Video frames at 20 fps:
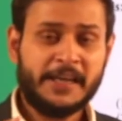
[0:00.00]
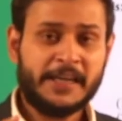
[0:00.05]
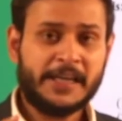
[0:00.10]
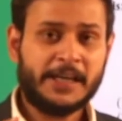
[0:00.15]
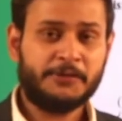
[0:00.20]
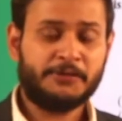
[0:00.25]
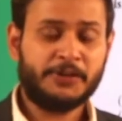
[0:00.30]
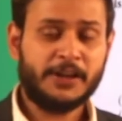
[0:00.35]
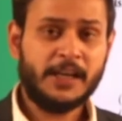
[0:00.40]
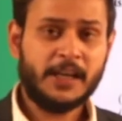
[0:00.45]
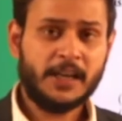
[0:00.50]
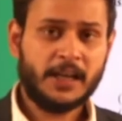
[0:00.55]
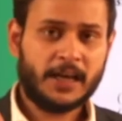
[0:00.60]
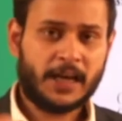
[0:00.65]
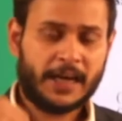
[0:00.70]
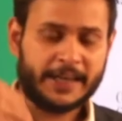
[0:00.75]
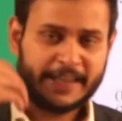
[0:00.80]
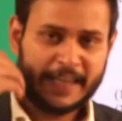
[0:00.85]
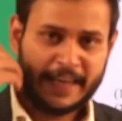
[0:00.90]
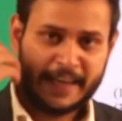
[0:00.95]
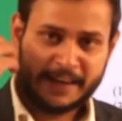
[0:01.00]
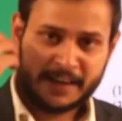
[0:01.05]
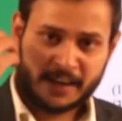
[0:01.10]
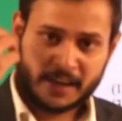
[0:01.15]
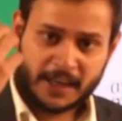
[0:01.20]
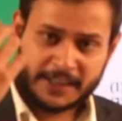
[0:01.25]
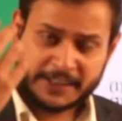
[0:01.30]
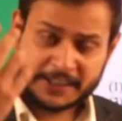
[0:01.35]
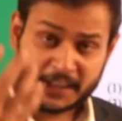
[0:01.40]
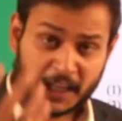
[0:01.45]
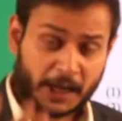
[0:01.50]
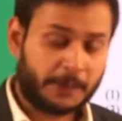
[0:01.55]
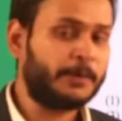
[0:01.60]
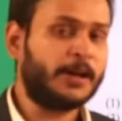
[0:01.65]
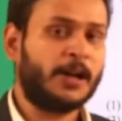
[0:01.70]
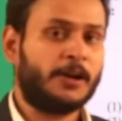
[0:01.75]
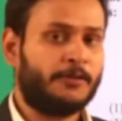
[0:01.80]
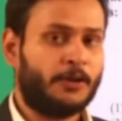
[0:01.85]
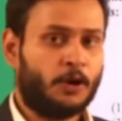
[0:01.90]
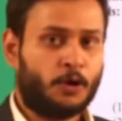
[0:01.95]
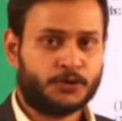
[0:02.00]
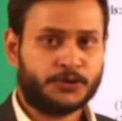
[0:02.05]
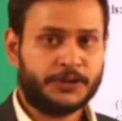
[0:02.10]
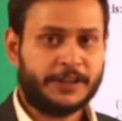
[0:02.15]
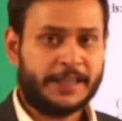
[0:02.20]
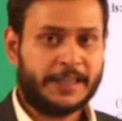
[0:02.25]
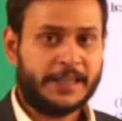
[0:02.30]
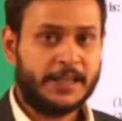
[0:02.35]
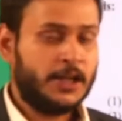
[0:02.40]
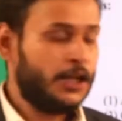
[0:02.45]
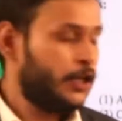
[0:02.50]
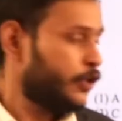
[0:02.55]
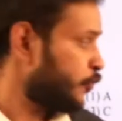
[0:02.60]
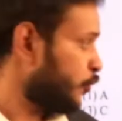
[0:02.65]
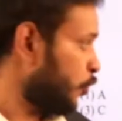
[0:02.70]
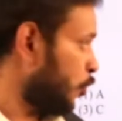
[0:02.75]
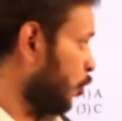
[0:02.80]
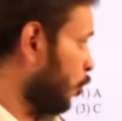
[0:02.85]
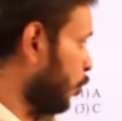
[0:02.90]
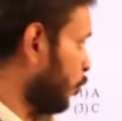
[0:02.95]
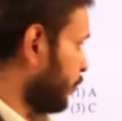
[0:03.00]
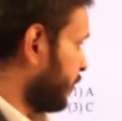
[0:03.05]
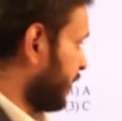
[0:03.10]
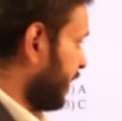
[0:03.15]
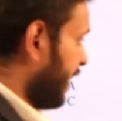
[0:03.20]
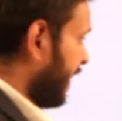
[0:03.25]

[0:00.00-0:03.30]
it will attain a terminal velocity. So the